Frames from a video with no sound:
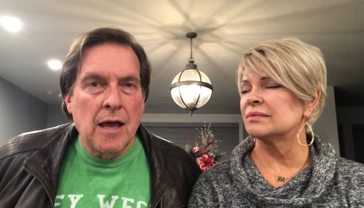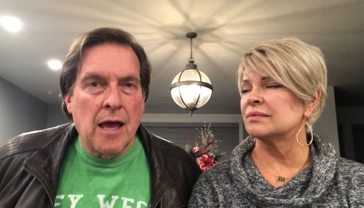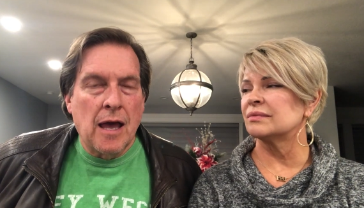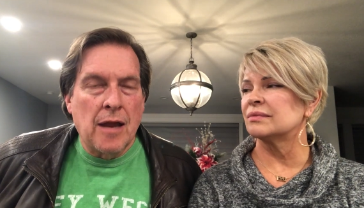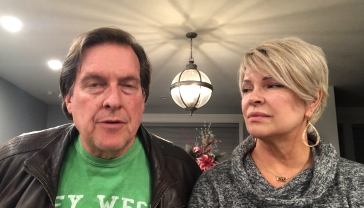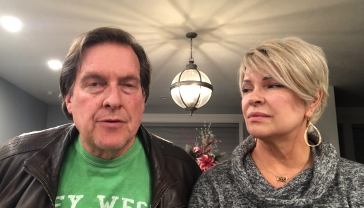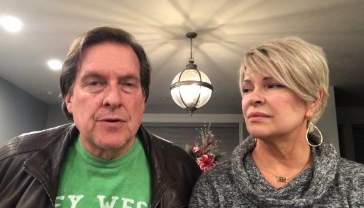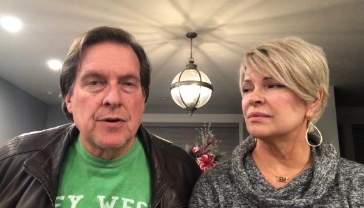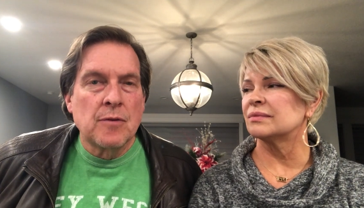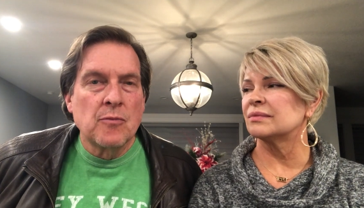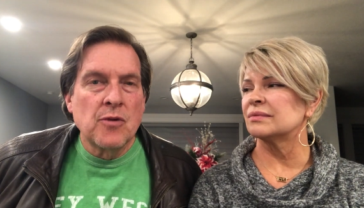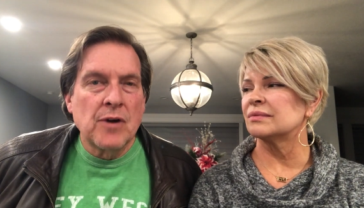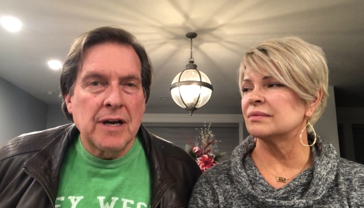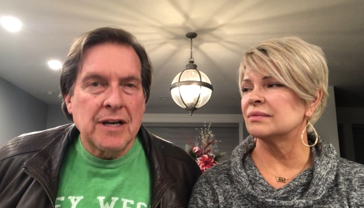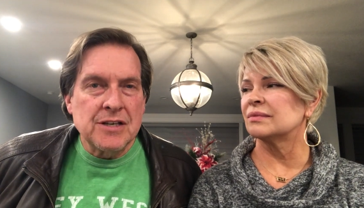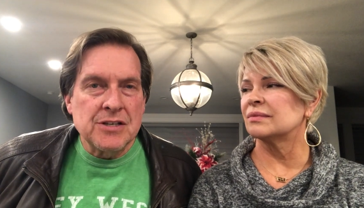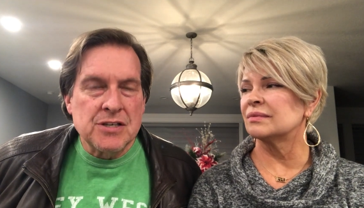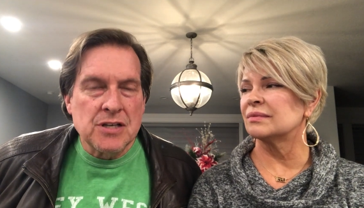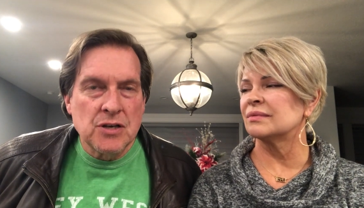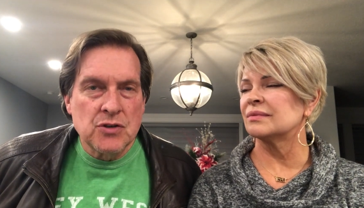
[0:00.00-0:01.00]
Speaker 1: and
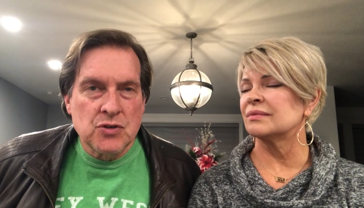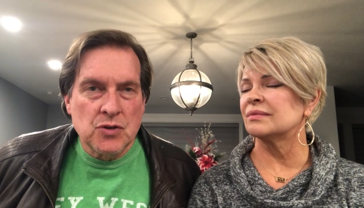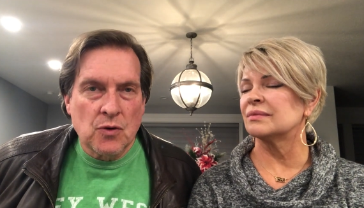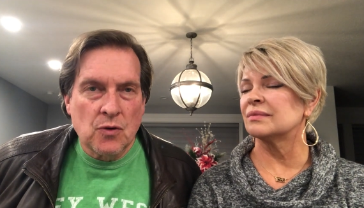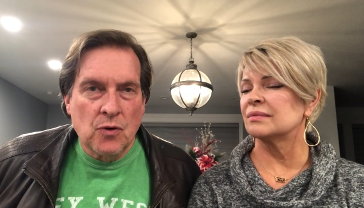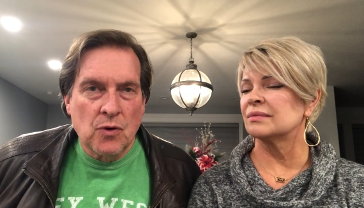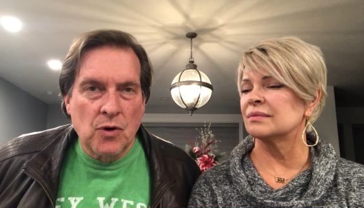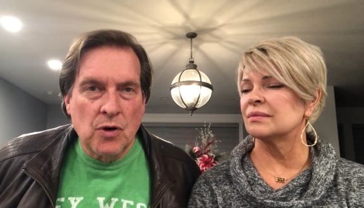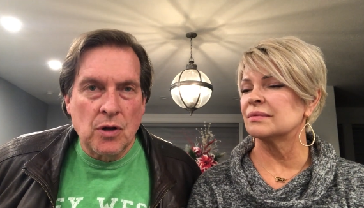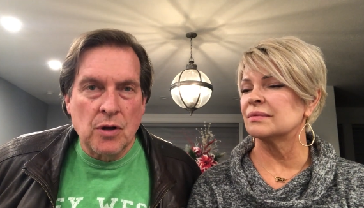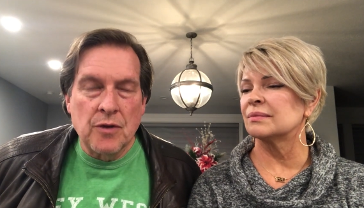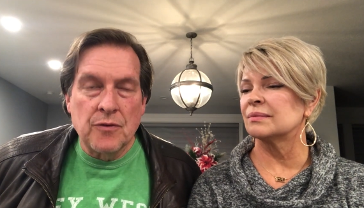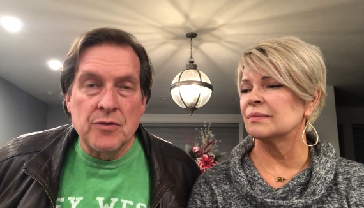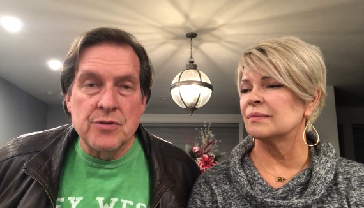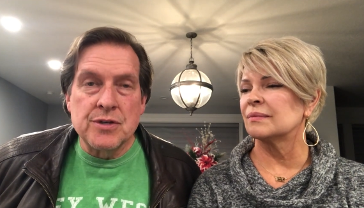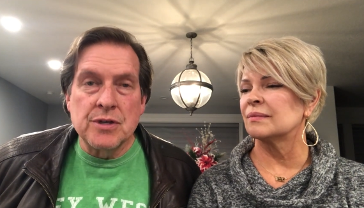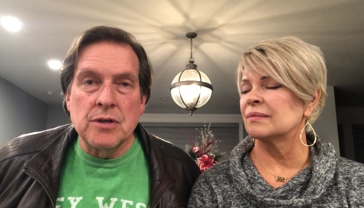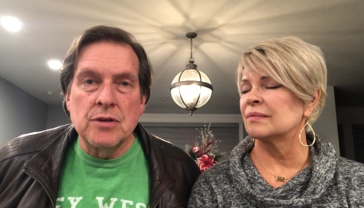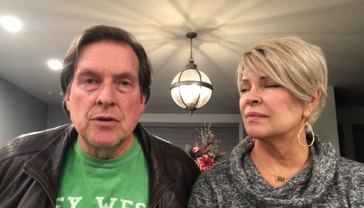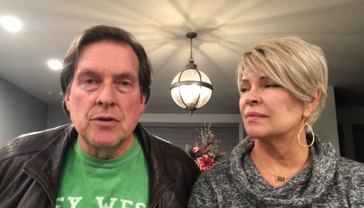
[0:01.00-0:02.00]
turmeric essential oil, and
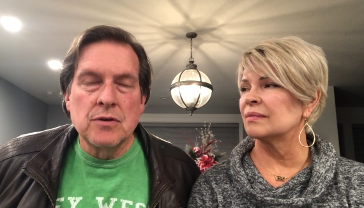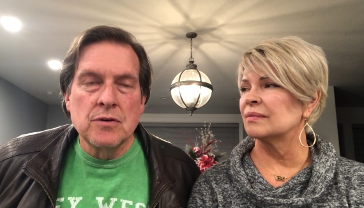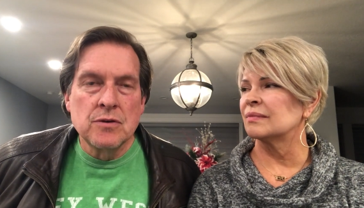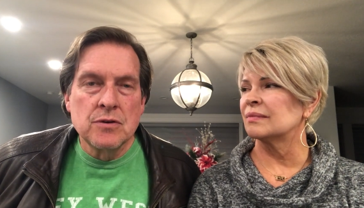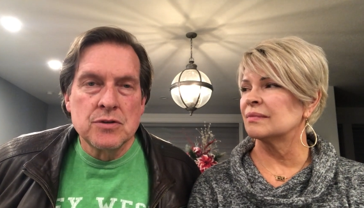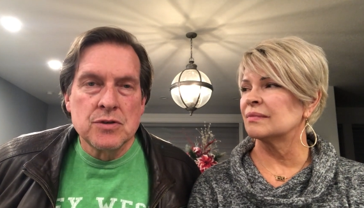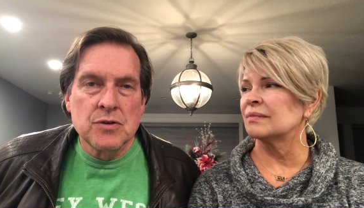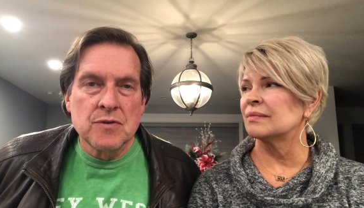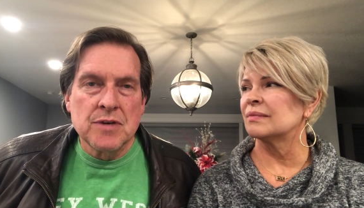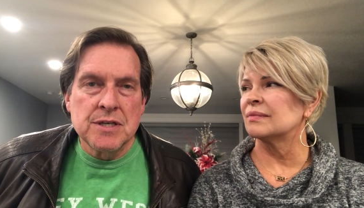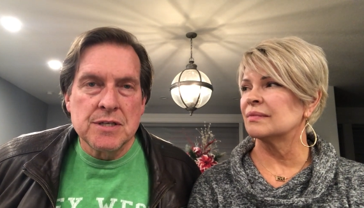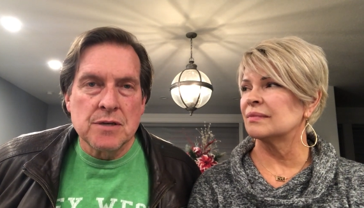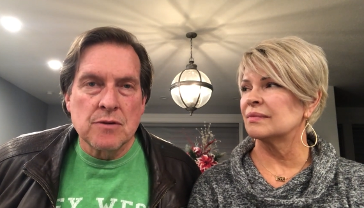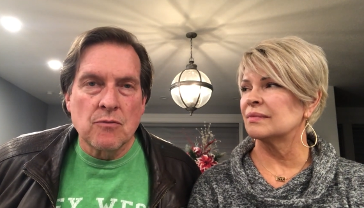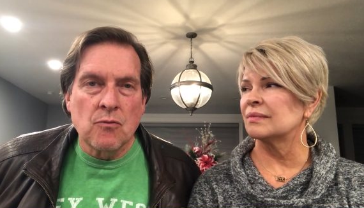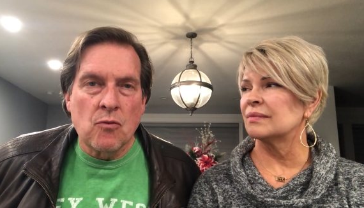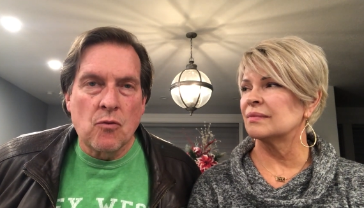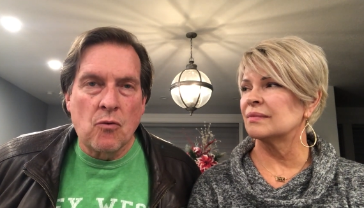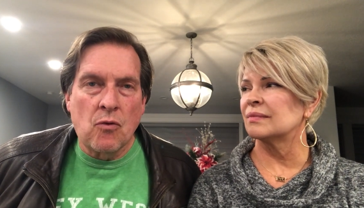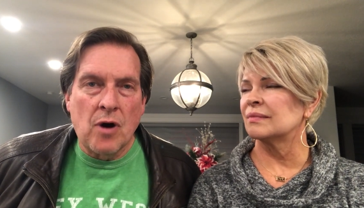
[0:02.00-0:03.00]
there's a huge
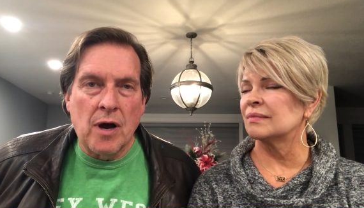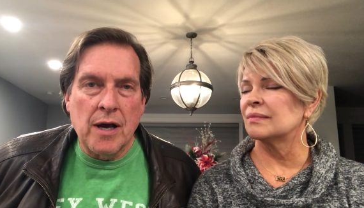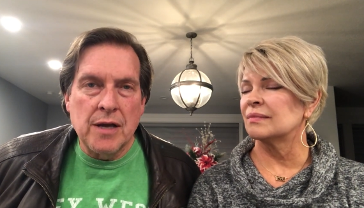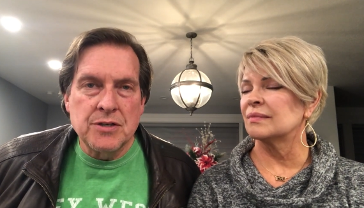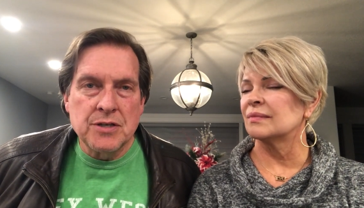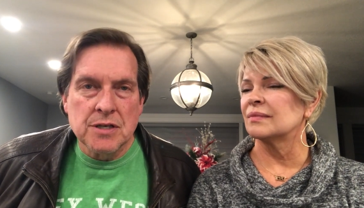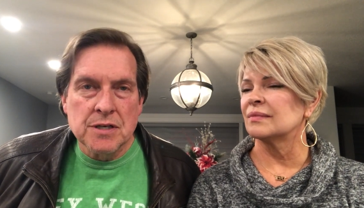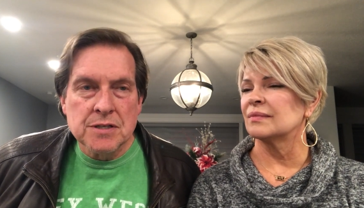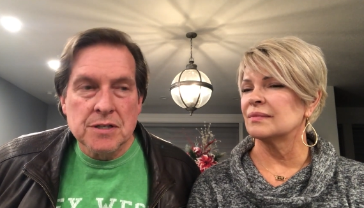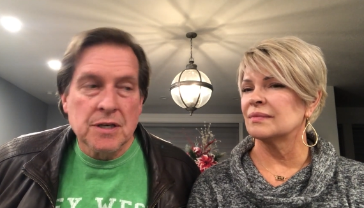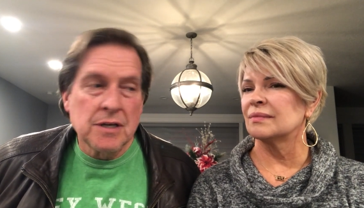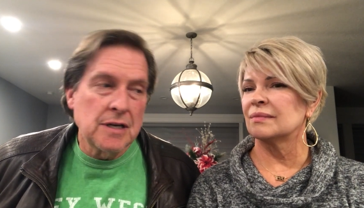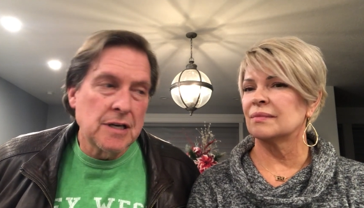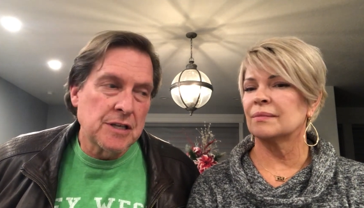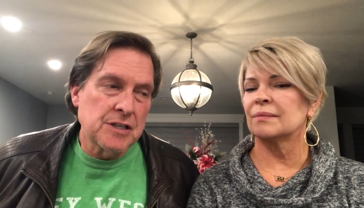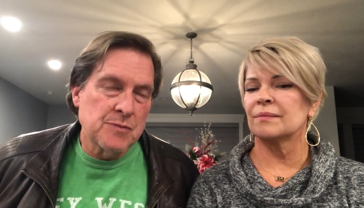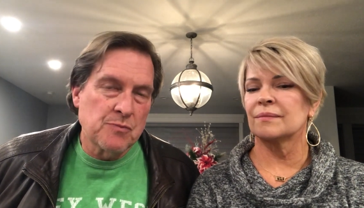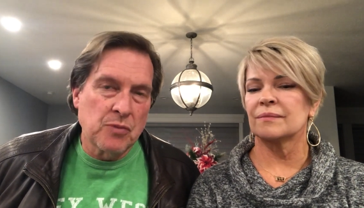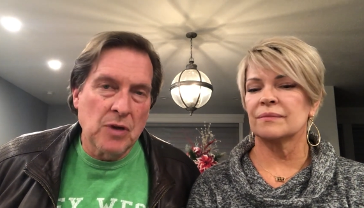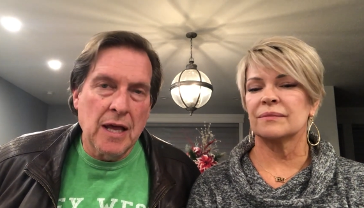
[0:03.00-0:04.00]
reason why. Gina's gonna
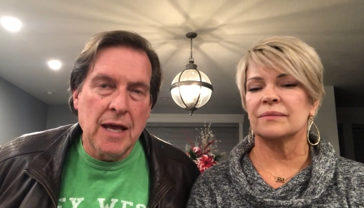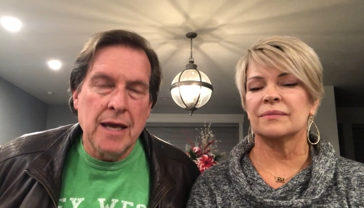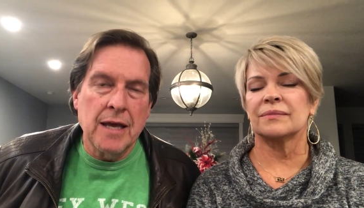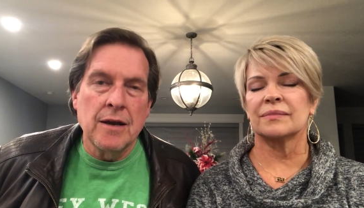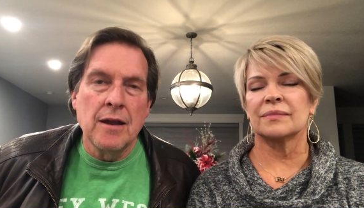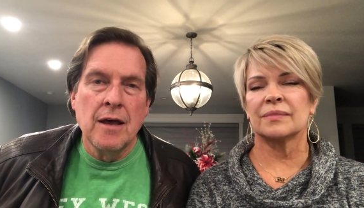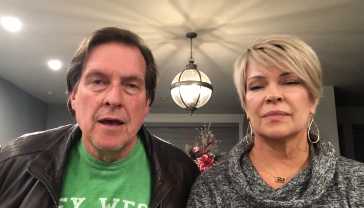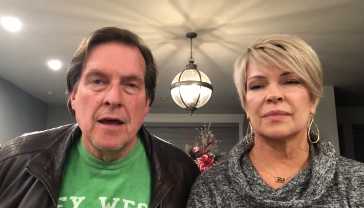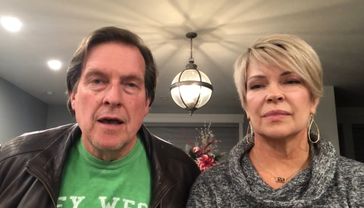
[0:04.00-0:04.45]
explain